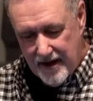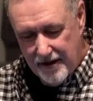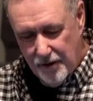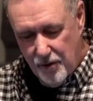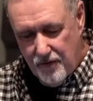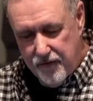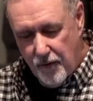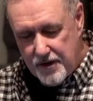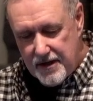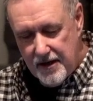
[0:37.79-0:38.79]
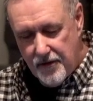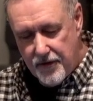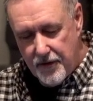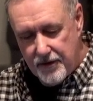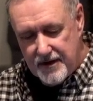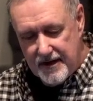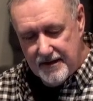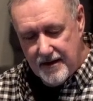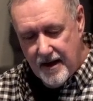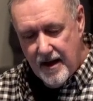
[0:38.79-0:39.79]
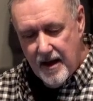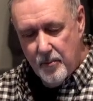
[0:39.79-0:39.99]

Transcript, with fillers: Luke 14, 13,